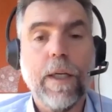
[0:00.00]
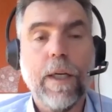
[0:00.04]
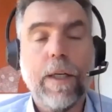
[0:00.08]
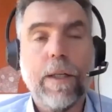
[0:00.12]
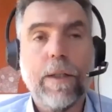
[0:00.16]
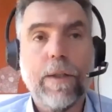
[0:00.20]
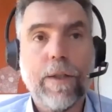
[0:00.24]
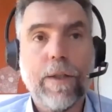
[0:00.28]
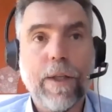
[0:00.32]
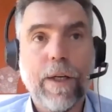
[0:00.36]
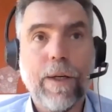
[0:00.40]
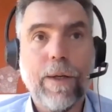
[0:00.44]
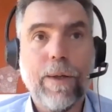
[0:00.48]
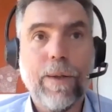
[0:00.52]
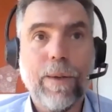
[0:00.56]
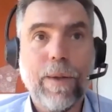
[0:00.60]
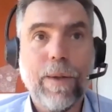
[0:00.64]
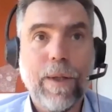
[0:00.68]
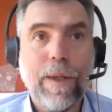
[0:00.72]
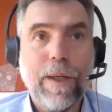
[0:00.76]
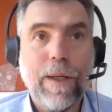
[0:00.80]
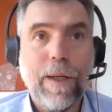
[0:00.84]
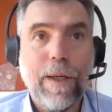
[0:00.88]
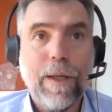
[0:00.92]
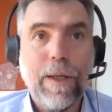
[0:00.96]
So
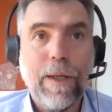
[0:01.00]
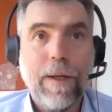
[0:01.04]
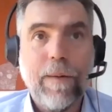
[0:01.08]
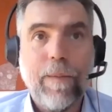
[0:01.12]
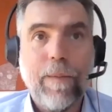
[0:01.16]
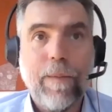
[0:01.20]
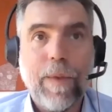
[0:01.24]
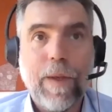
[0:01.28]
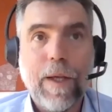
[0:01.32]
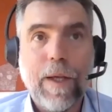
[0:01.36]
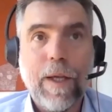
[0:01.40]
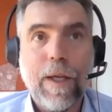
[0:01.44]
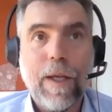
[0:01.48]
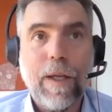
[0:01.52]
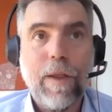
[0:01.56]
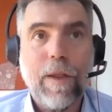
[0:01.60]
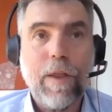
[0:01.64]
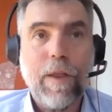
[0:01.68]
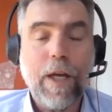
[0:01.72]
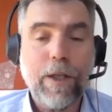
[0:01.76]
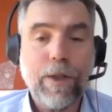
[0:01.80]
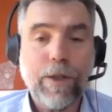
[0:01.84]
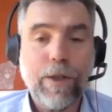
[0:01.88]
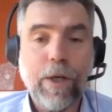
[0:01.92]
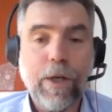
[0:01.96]

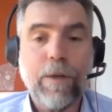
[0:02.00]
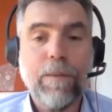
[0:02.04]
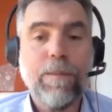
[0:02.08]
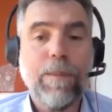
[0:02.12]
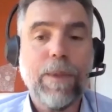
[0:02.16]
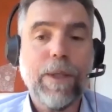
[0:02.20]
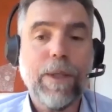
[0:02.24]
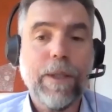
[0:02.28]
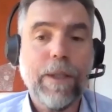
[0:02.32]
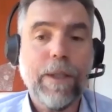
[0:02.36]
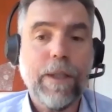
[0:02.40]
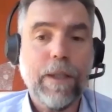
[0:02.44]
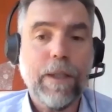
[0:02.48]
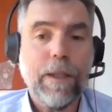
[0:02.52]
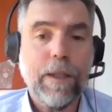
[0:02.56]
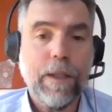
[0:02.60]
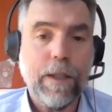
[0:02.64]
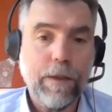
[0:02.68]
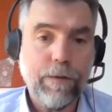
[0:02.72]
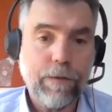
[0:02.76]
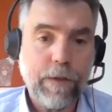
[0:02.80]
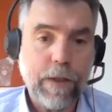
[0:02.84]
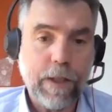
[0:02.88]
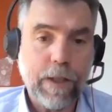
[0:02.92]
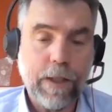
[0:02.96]
they don't bleed
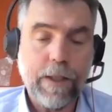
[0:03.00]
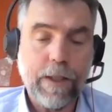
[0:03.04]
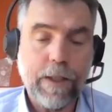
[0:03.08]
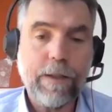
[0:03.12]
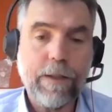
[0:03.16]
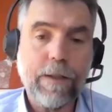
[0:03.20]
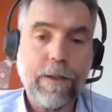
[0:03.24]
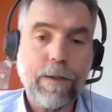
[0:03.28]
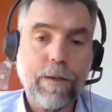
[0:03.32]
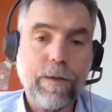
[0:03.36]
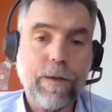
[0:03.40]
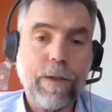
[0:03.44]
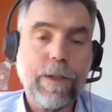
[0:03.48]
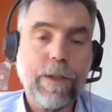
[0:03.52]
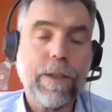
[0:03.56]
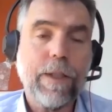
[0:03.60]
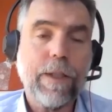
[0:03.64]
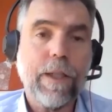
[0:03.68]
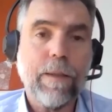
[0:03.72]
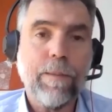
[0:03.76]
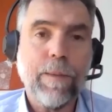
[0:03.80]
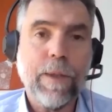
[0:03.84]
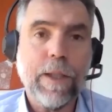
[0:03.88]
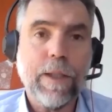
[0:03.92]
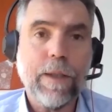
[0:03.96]
if they're less than 3
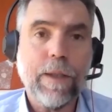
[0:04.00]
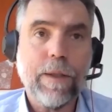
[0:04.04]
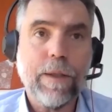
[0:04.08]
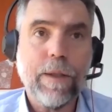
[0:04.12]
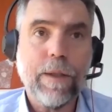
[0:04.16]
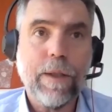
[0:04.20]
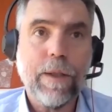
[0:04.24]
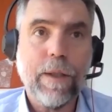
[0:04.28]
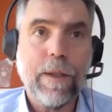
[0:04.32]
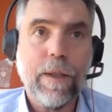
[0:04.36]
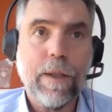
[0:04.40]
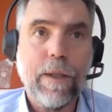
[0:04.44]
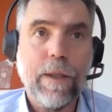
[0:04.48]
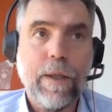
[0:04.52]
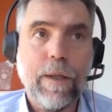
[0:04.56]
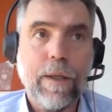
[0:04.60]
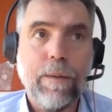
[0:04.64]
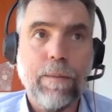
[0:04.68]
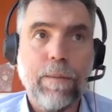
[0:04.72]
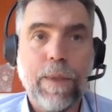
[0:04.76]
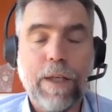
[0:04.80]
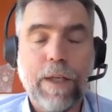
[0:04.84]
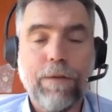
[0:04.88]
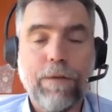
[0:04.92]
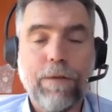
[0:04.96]
centimetres,
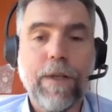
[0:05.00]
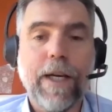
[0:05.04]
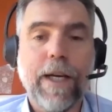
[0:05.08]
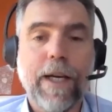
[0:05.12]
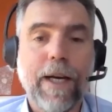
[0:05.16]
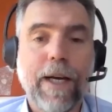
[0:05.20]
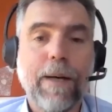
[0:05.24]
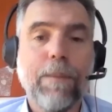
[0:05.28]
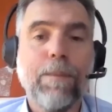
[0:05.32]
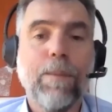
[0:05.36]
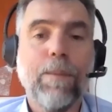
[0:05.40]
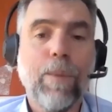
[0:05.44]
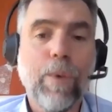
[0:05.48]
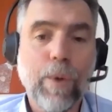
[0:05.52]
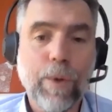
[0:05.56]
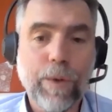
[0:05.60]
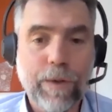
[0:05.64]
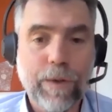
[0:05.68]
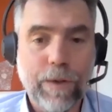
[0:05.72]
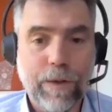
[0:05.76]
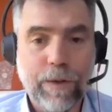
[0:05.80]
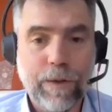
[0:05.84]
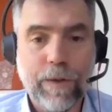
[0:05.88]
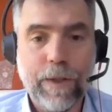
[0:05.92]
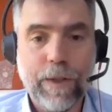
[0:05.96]
but if they are more
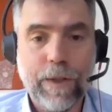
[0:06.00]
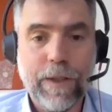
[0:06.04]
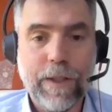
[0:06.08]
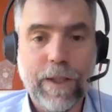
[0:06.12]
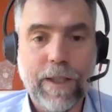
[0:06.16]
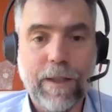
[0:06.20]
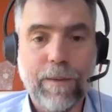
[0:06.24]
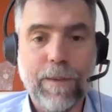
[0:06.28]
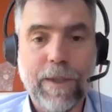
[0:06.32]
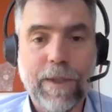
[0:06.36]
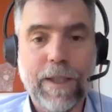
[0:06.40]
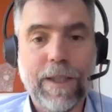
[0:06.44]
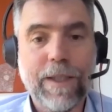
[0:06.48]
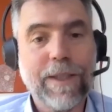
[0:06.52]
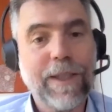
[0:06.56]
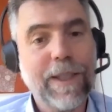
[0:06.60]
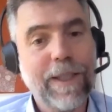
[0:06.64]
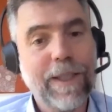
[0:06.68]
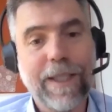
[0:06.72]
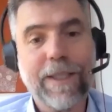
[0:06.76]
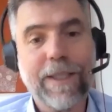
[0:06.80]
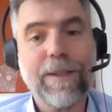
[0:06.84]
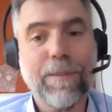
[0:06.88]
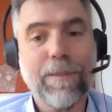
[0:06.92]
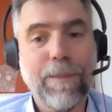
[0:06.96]
than 3 centimetres, it
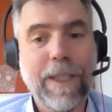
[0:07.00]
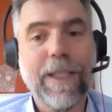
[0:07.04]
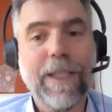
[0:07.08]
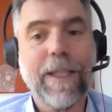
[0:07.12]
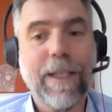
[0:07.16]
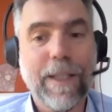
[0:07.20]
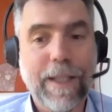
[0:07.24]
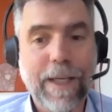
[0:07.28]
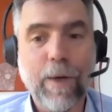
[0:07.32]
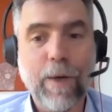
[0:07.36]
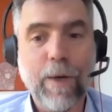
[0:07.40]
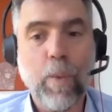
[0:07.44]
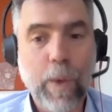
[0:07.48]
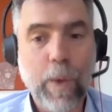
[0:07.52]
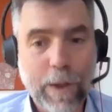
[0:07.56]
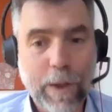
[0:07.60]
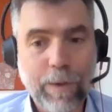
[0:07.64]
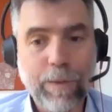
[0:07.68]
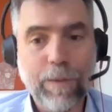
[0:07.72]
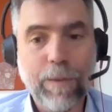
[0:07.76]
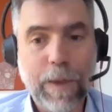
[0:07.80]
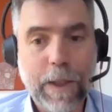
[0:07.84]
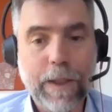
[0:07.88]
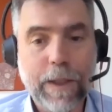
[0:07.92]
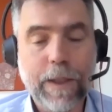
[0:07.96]
doesn't mean that they will
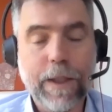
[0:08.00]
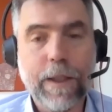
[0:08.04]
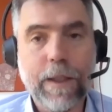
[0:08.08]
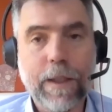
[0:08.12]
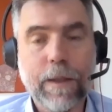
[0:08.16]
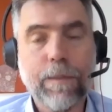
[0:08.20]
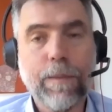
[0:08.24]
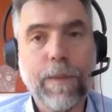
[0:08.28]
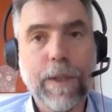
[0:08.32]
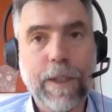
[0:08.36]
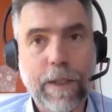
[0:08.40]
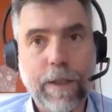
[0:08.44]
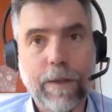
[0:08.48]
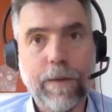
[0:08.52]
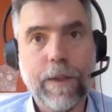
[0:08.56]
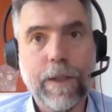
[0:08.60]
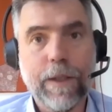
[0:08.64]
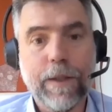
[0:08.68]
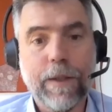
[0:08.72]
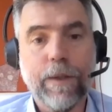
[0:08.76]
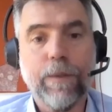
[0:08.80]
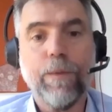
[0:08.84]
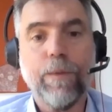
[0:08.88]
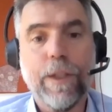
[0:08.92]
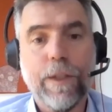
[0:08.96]
bleed, but there is
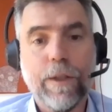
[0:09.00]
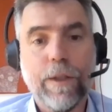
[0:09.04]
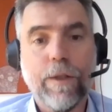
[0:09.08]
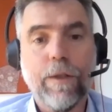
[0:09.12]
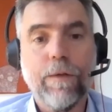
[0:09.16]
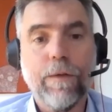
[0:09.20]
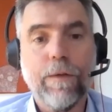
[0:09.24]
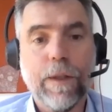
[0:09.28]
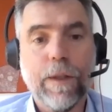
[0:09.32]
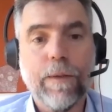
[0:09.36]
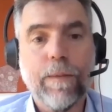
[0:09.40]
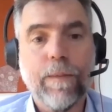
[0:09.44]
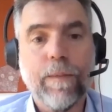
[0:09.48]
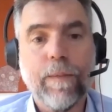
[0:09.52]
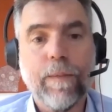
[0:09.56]
a risk of it.